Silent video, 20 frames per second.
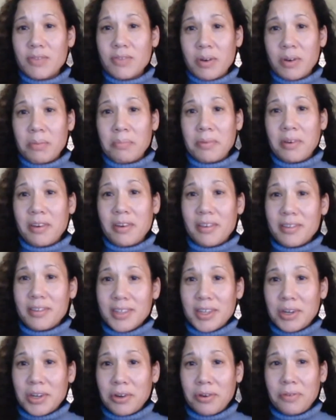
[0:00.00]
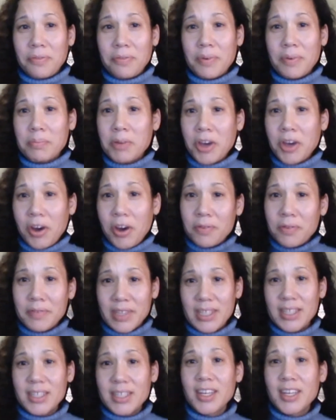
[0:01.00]
from
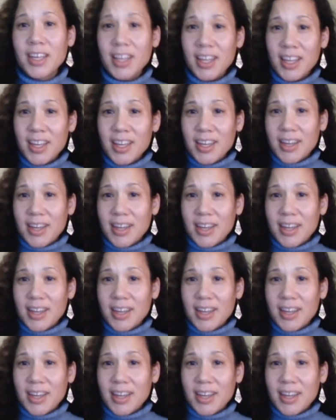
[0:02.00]
COVID